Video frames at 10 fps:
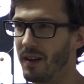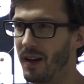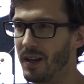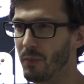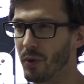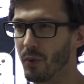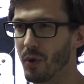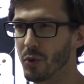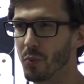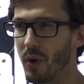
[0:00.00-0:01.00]
Anybody who
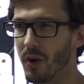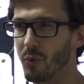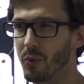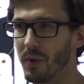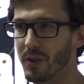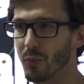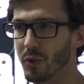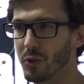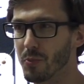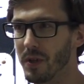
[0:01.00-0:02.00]
knows why you might
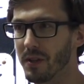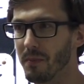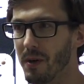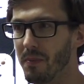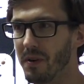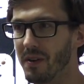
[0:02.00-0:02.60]
want to split them up?